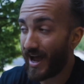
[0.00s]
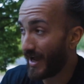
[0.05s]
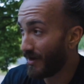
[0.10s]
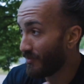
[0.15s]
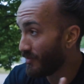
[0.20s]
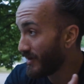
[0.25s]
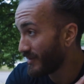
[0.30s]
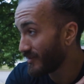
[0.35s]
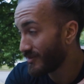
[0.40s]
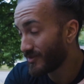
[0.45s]
I
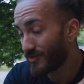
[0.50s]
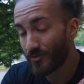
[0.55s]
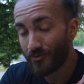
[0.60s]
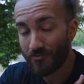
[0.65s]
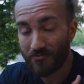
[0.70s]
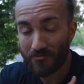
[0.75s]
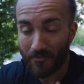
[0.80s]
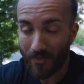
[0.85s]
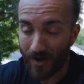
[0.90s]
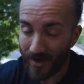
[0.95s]
went through
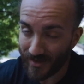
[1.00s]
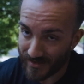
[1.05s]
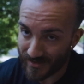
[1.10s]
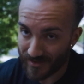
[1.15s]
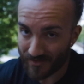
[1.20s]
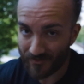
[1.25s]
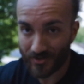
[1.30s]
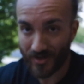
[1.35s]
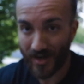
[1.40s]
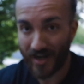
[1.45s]
months
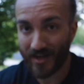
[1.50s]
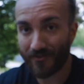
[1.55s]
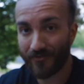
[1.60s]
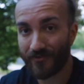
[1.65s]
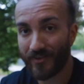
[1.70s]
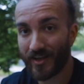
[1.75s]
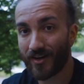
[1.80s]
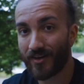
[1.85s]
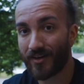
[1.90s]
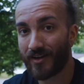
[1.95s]
of trying to
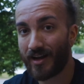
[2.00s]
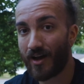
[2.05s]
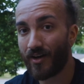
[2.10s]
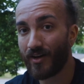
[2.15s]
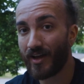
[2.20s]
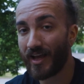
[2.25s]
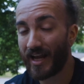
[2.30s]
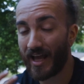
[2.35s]
figure it out,